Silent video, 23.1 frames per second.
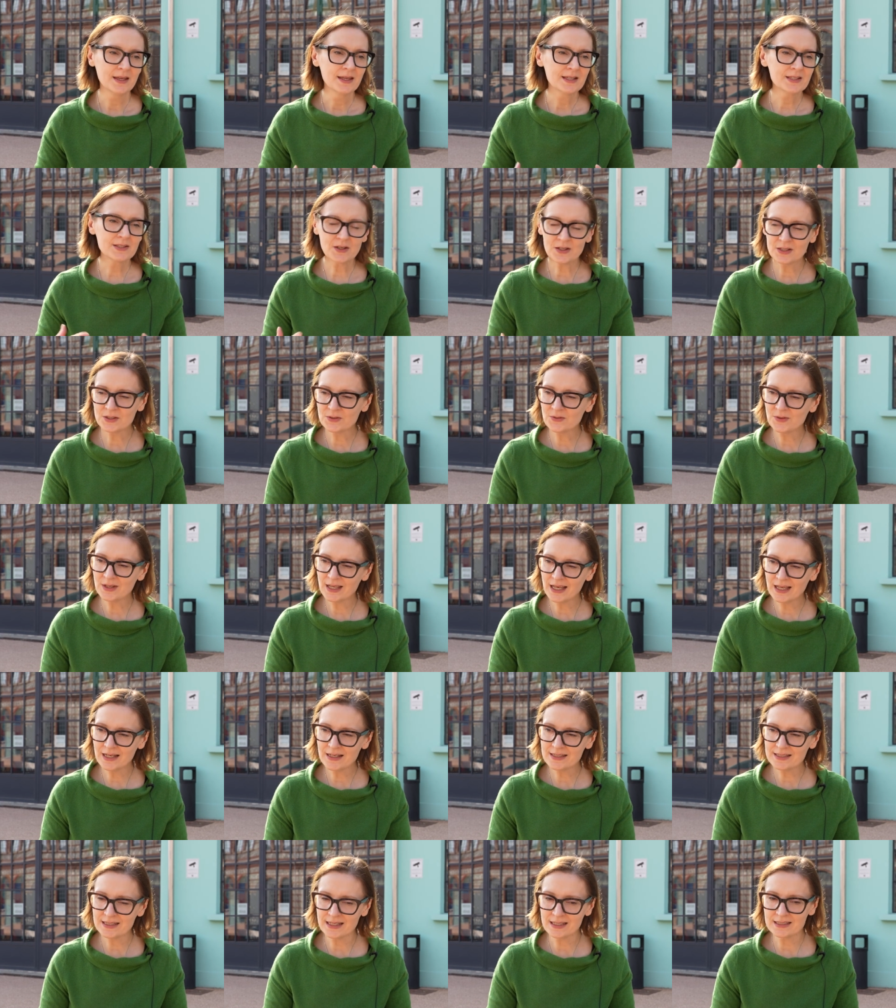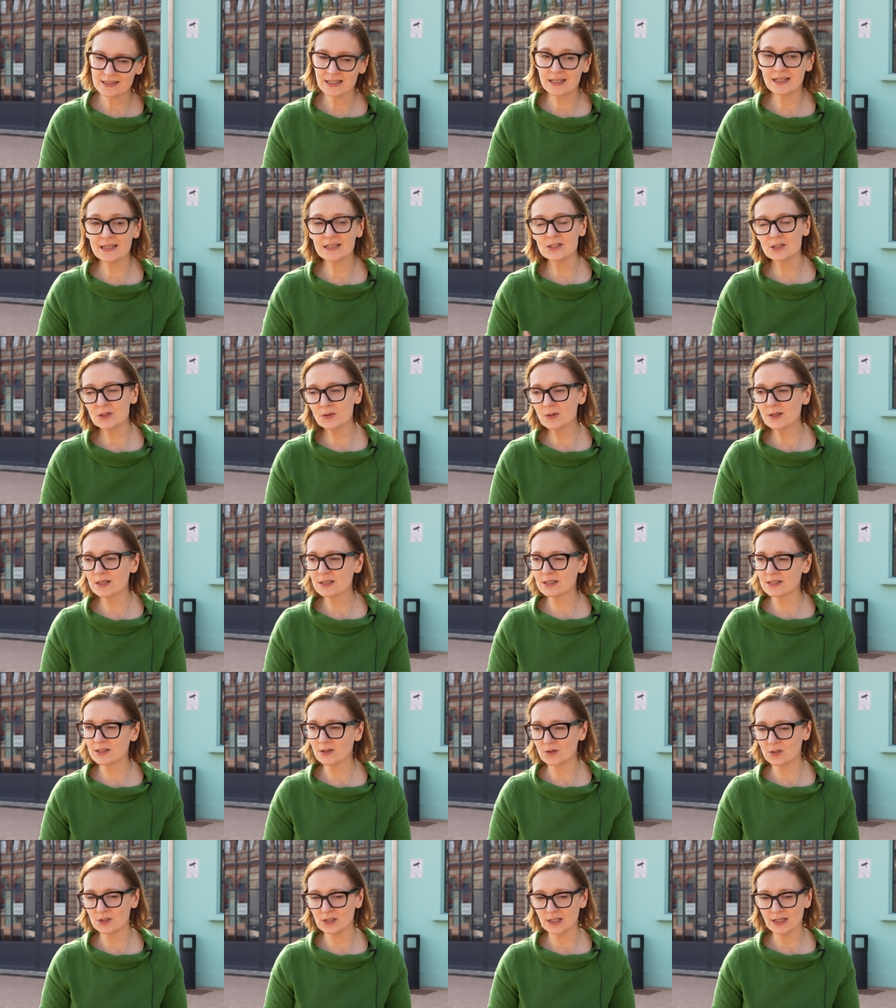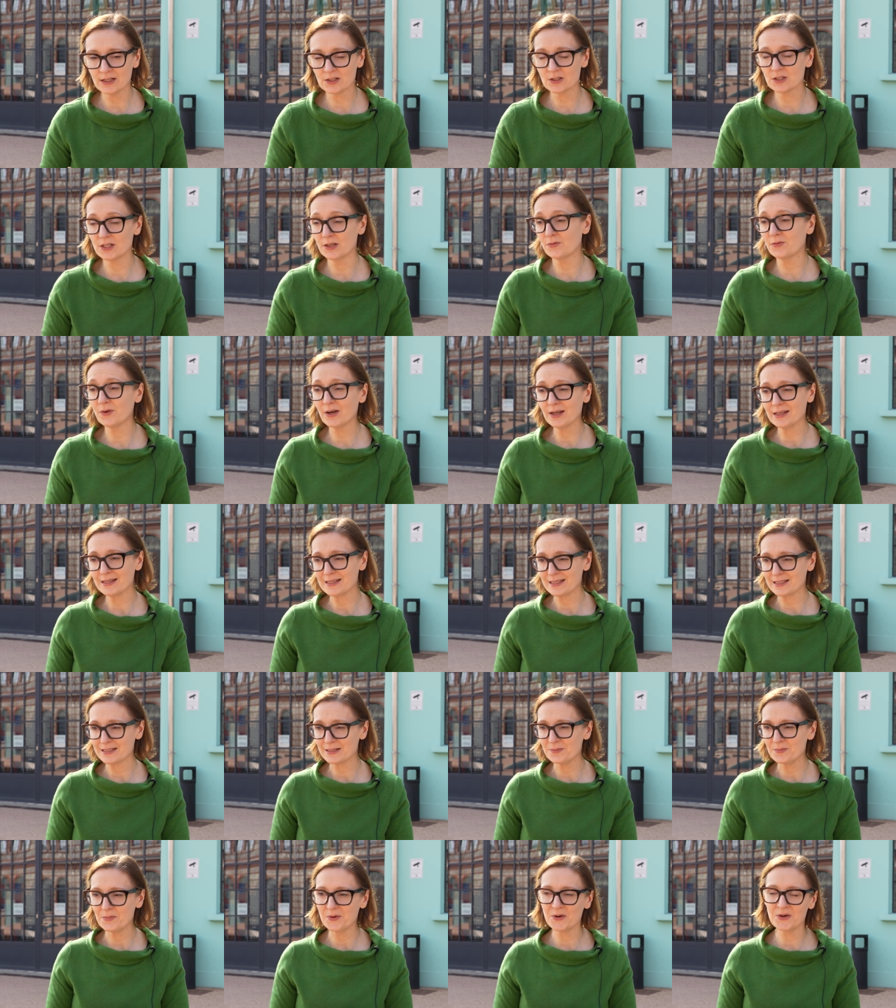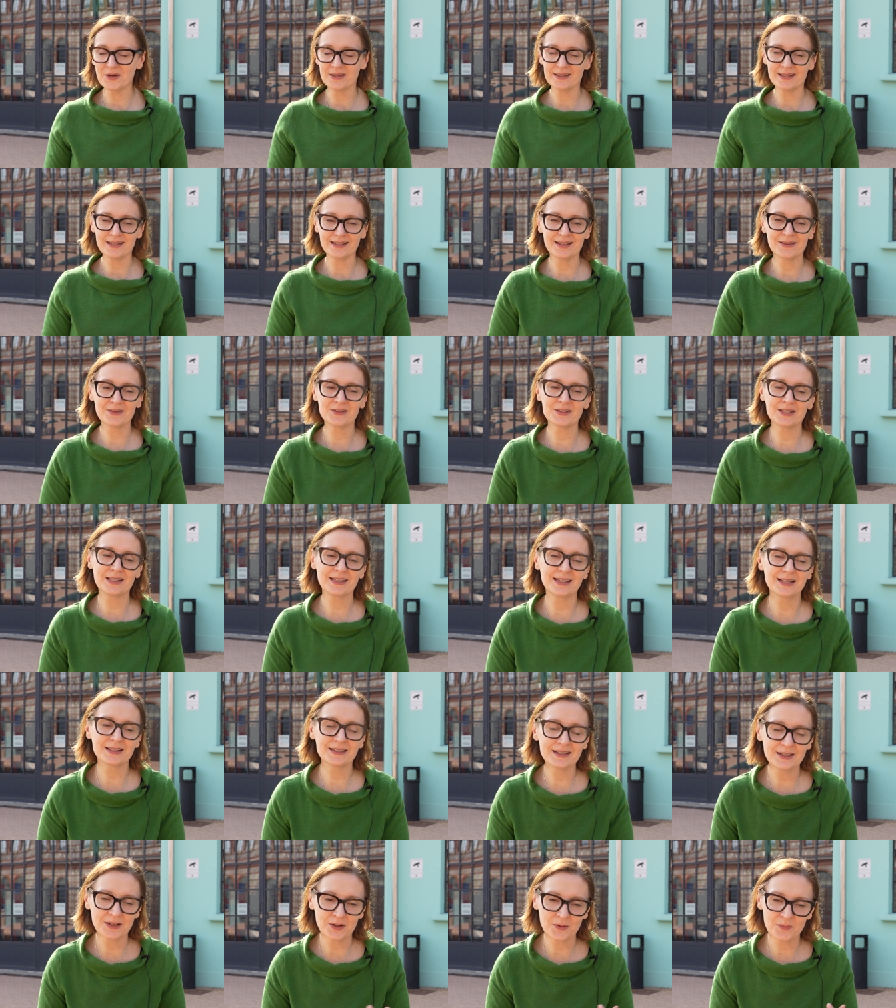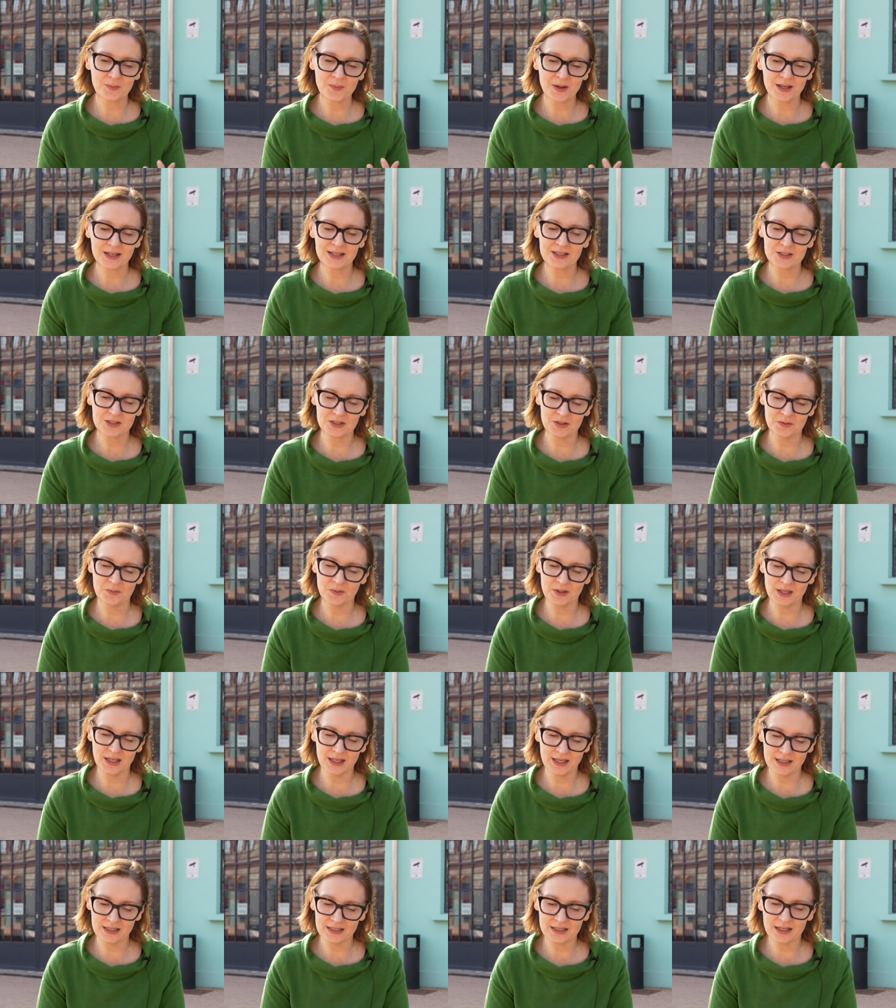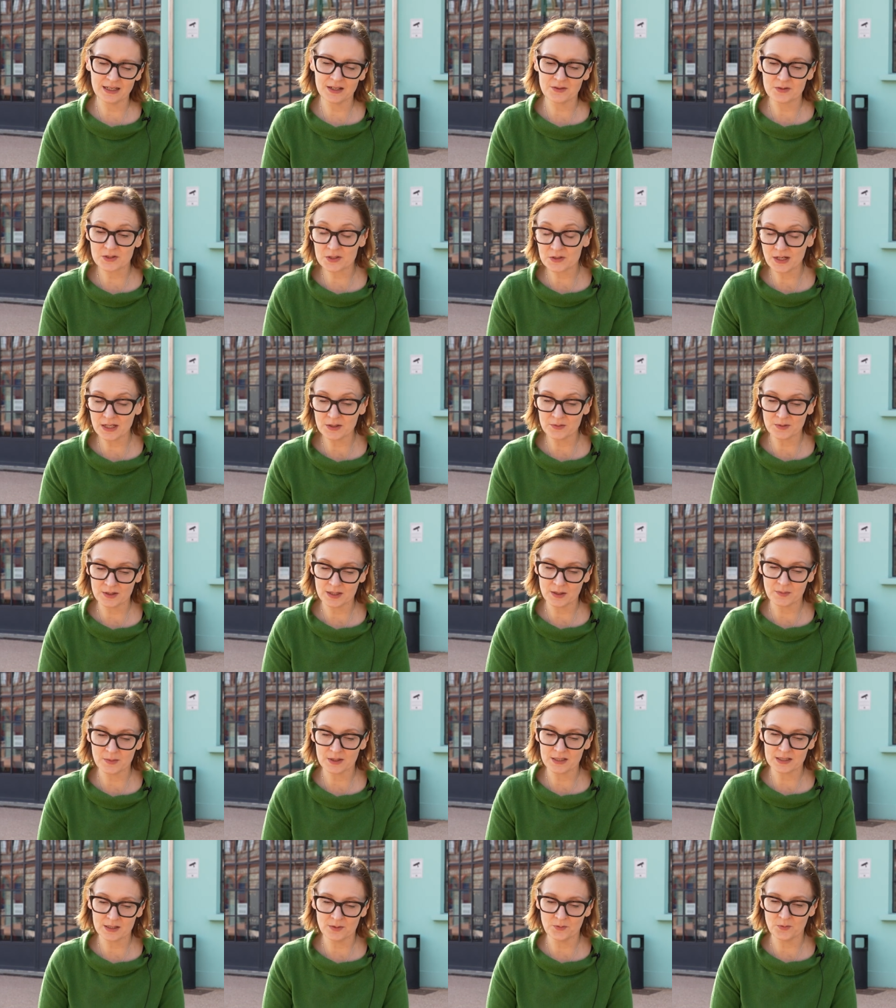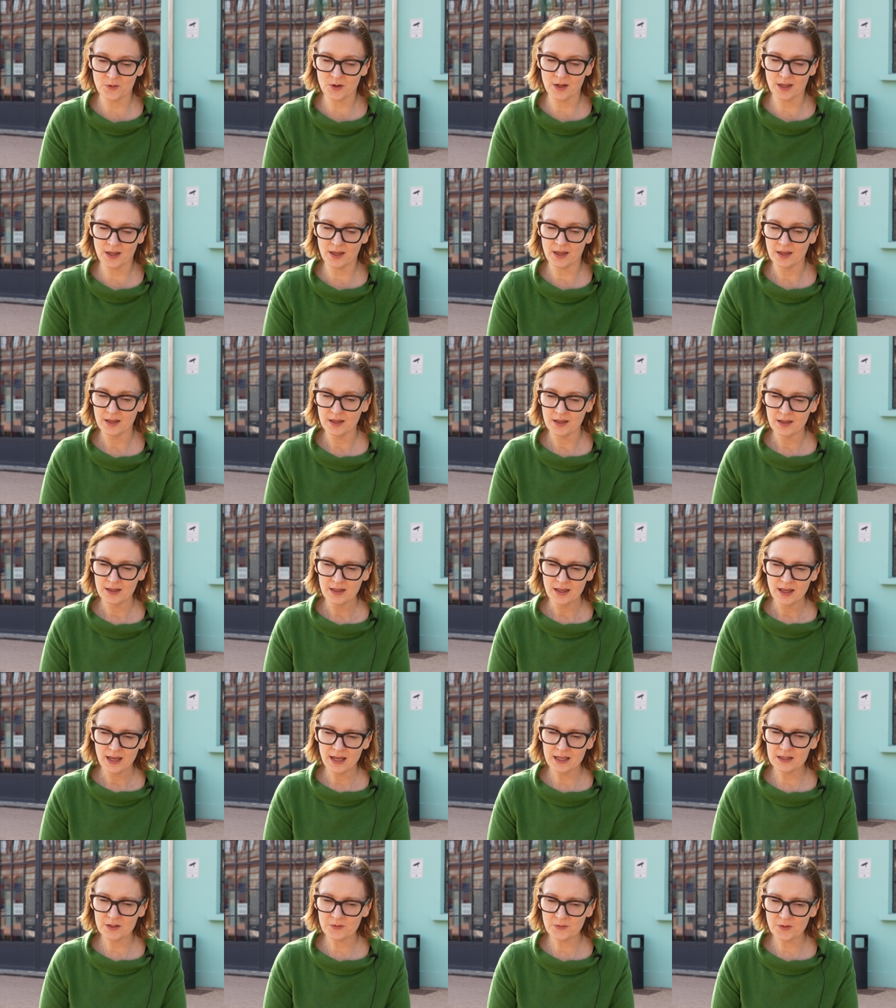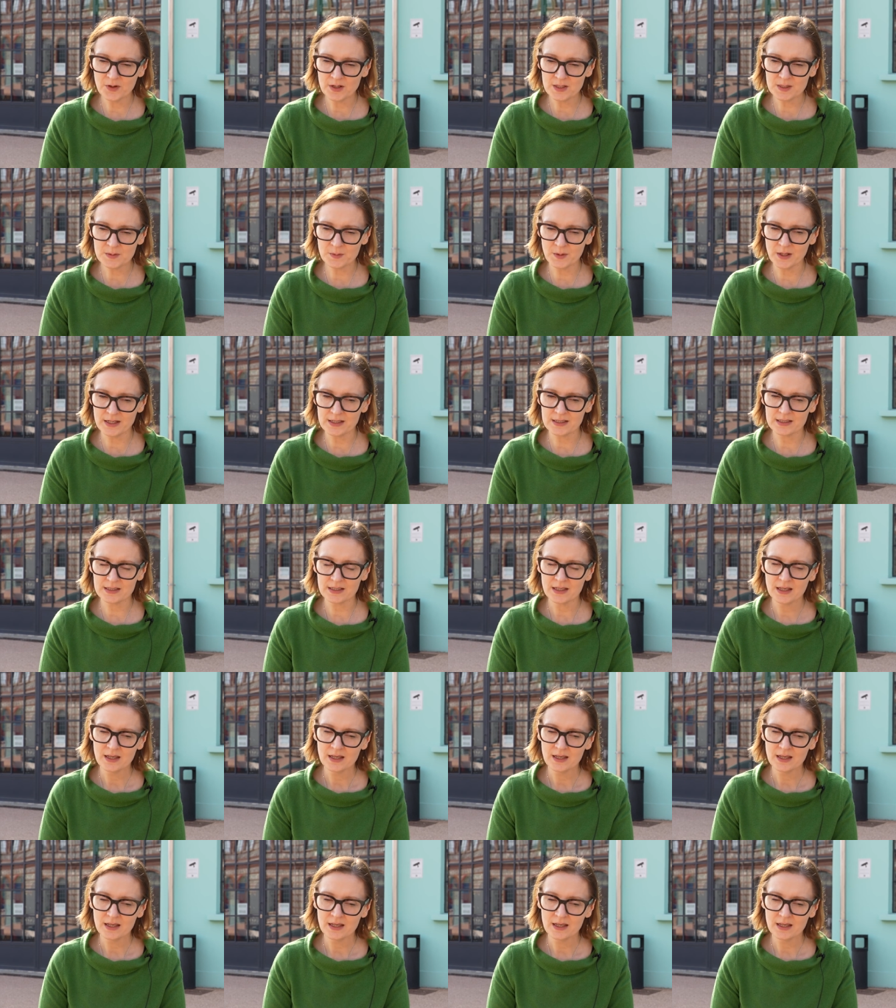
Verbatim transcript: certain realities, and in doing so she actually frightens him more than if she had managed to be kind of straight with him in some way in the first place.